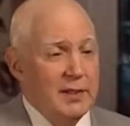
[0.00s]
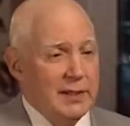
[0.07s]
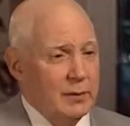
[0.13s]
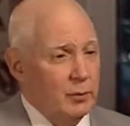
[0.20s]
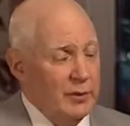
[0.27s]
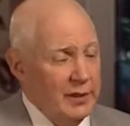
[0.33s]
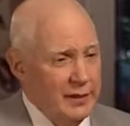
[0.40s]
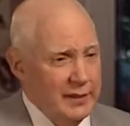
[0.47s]

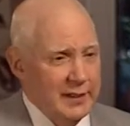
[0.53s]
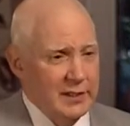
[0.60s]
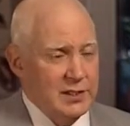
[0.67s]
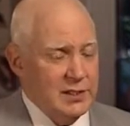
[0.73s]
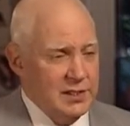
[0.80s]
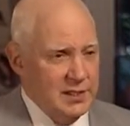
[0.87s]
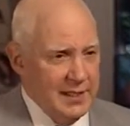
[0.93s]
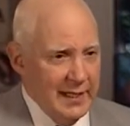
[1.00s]
but we think
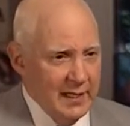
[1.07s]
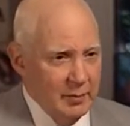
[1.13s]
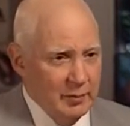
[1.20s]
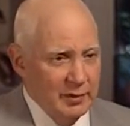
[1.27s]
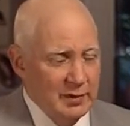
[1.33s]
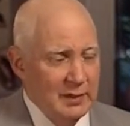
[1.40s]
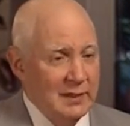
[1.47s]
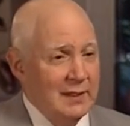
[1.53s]

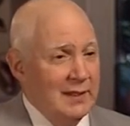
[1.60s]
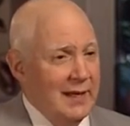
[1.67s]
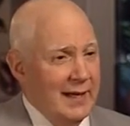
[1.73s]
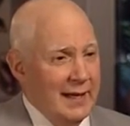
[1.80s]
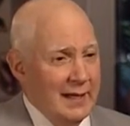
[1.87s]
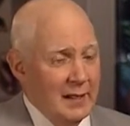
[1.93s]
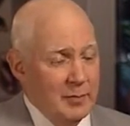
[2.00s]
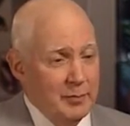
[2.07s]
sustainable
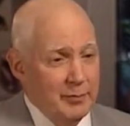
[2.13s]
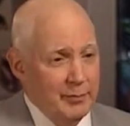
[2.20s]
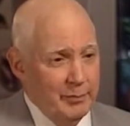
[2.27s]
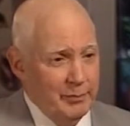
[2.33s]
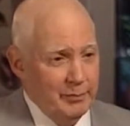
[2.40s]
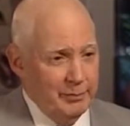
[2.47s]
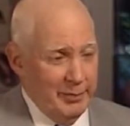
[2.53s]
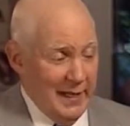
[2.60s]
and
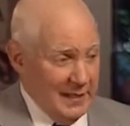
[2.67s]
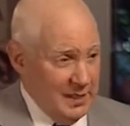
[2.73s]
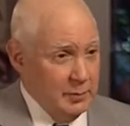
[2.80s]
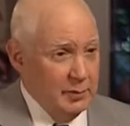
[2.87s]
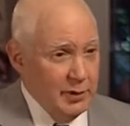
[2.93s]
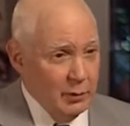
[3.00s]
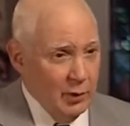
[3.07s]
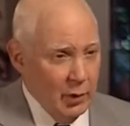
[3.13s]

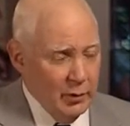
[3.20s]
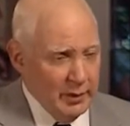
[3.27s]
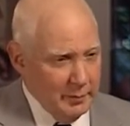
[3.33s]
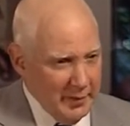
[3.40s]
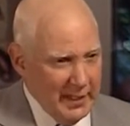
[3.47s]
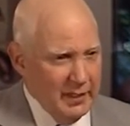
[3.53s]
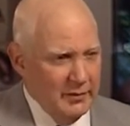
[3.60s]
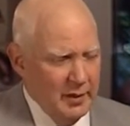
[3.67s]
possibly
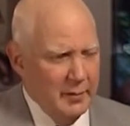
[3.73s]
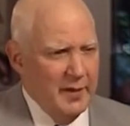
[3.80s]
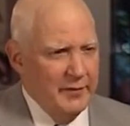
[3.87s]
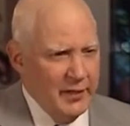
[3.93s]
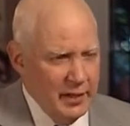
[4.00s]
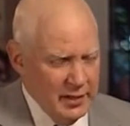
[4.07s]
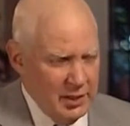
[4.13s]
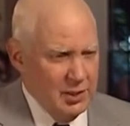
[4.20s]
growing. Many of them
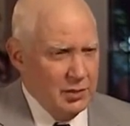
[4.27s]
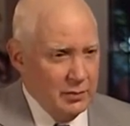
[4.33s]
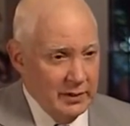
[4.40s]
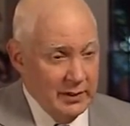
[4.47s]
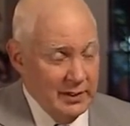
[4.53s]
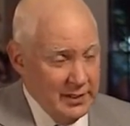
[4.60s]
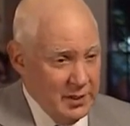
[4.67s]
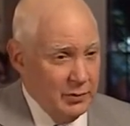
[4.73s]
have a
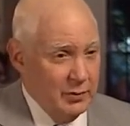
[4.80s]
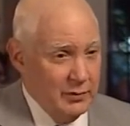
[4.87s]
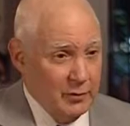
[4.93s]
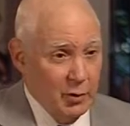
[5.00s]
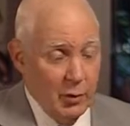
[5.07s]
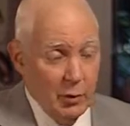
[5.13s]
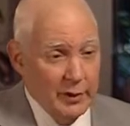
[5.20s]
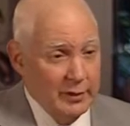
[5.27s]
history
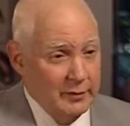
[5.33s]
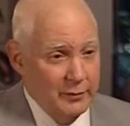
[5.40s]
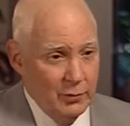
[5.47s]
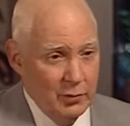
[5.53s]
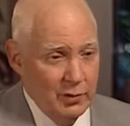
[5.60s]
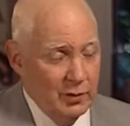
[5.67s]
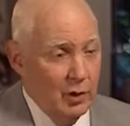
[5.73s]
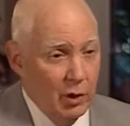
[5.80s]
of growing
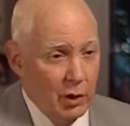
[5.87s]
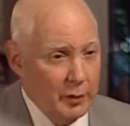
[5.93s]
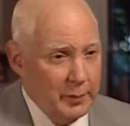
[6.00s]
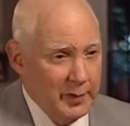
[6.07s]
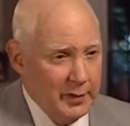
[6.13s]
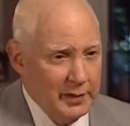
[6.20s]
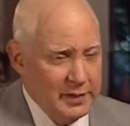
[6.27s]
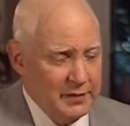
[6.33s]
for long
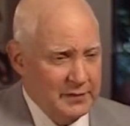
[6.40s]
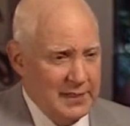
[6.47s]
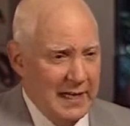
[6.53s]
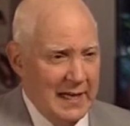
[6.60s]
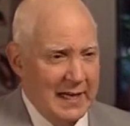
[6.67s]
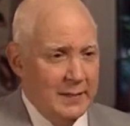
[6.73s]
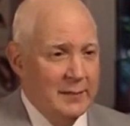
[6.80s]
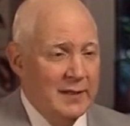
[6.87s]
periods of
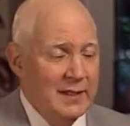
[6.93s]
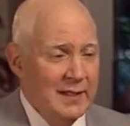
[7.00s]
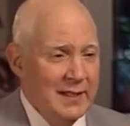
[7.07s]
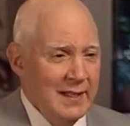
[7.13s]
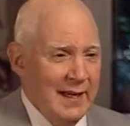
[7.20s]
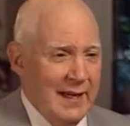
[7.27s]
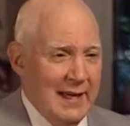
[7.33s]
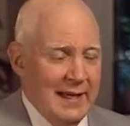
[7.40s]
time.
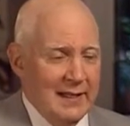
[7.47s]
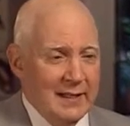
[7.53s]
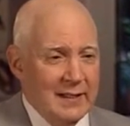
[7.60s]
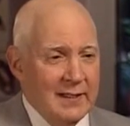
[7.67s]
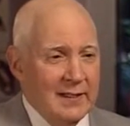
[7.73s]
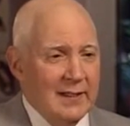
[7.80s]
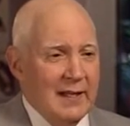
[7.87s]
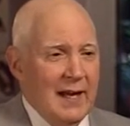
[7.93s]

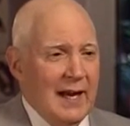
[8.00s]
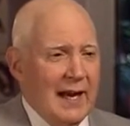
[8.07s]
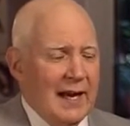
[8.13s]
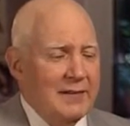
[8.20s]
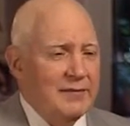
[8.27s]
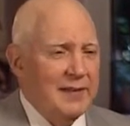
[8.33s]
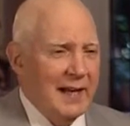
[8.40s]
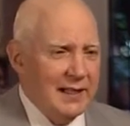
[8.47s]
And
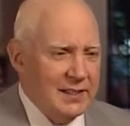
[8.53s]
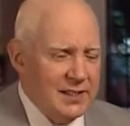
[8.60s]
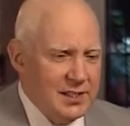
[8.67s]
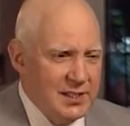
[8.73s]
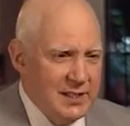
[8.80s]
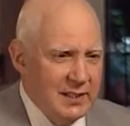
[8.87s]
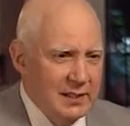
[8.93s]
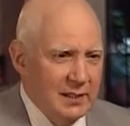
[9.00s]
I've not
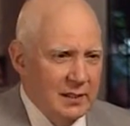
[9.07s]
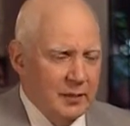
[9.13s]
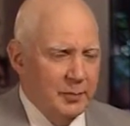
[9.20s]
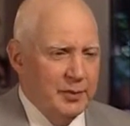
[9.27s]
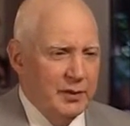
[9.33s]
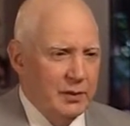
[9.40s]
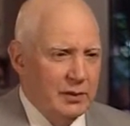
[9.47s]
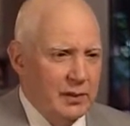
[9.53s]
seen a
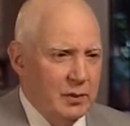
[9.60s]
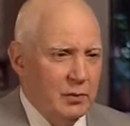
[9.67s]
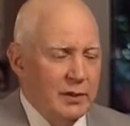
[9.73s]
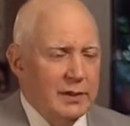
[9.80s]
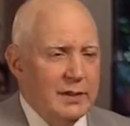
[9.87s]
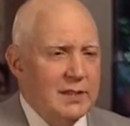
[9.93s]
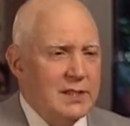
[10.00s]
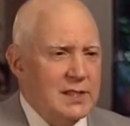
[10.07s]
period
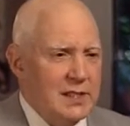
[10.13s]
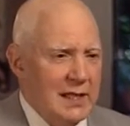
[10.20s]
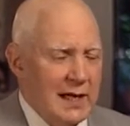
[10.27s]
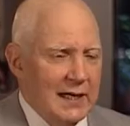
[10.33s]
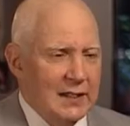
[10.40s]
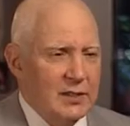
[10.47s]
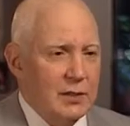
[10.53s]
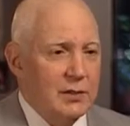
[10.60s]
when these
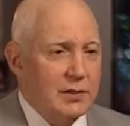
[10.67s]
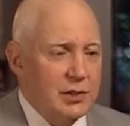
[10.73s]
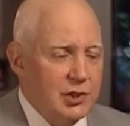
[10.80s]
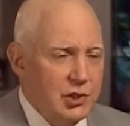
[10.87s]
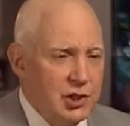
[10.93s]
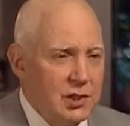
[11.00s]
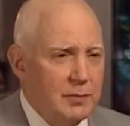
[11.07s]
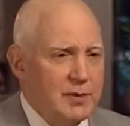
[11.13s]
stocks are as
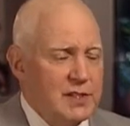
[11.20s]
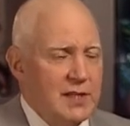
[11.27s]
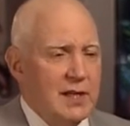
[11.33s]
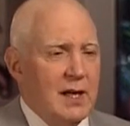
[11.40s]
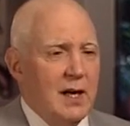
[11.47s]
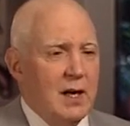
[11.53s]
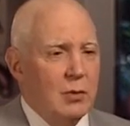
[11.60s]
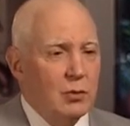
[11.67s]
cheap as
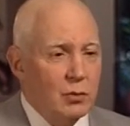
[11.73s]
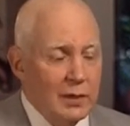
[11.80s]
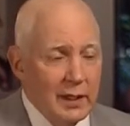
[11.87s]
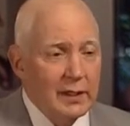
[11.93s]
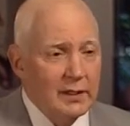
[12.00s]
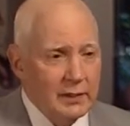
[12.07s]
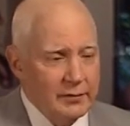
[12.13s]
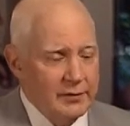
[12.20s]
they are
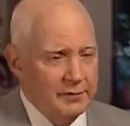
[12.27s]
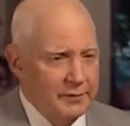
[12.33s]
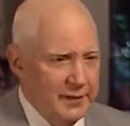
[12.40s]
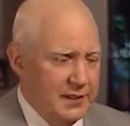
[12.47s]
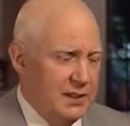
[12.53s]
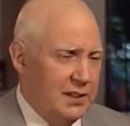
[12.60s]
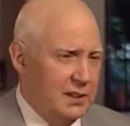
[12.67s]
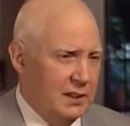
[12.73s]
relative to
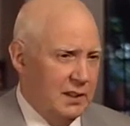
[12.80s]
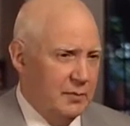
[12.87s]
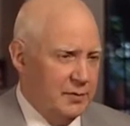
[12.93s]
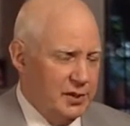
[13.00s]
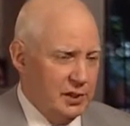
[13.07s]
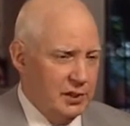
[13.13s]
fixed income